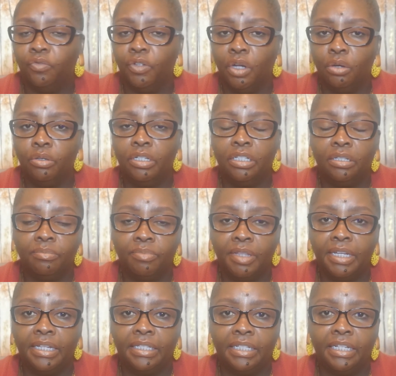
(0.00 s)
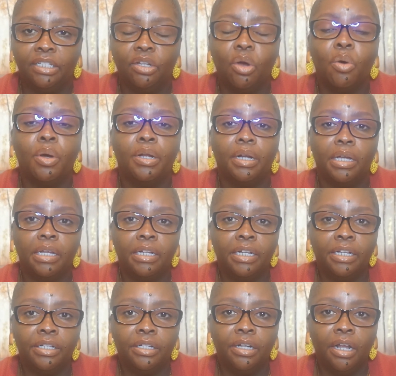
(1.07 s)
noticed some things that's going on
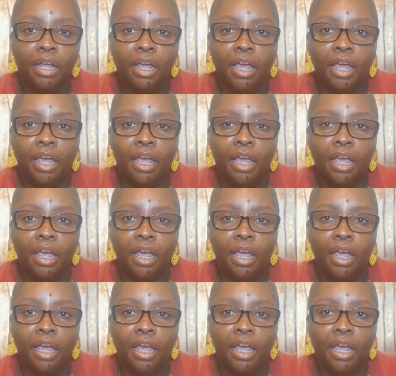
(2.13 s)
in